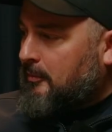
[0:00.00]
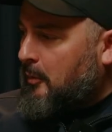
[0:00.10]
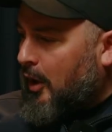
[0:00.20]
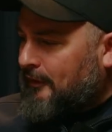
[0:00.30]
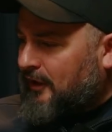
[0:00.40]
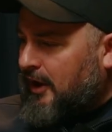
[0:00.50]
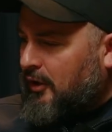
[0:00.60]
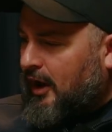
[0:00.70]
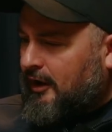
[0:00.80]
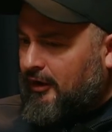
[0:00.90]
my wife that
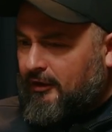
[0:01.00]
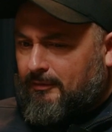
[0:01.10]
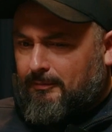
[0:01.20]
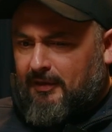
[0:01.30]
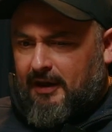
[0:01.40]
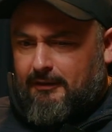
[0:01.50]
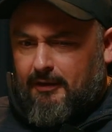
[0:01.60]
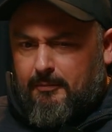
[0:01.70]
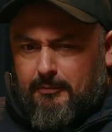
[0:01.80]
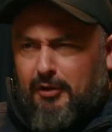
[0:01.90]
night and I said,
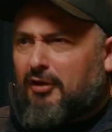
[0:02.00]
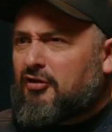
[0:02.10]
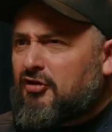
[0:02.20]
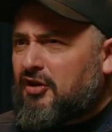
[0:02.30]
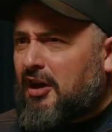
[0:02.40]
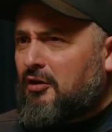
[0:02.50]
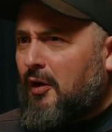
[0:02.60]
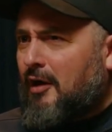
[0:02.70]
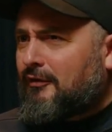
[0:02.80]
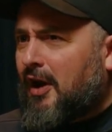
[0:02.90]
can I just check your
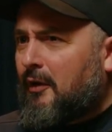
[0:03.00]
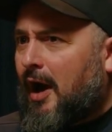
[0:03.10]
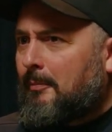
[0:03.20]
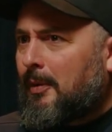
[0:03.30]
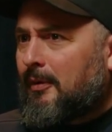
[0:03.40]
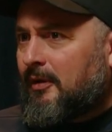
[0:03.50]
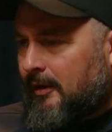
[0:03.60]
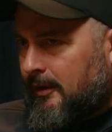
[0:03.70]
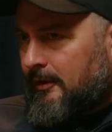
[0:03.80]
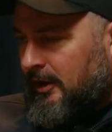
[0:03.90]
healthcare app?
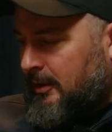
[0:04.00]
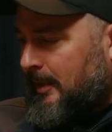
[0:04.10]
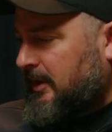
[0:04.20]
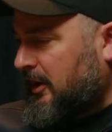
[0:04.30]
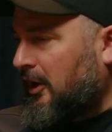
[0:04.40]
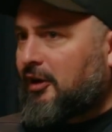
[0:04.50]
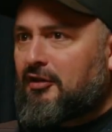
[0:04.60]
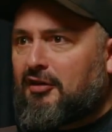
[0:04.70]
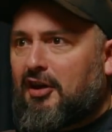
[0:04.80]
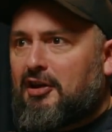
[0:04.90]
And immediately I could
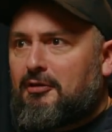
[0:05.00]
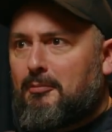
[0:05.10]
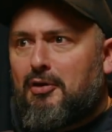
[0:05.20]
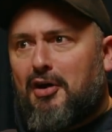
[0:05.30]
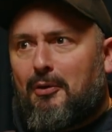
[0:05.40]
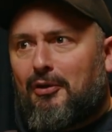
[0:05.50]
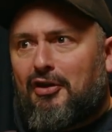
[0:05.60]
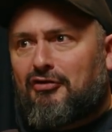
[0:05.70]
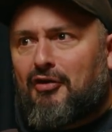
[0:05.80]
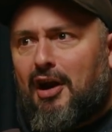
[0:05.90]
see Muhdo on the
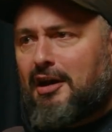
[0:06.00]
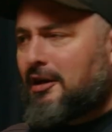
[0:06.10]
screen.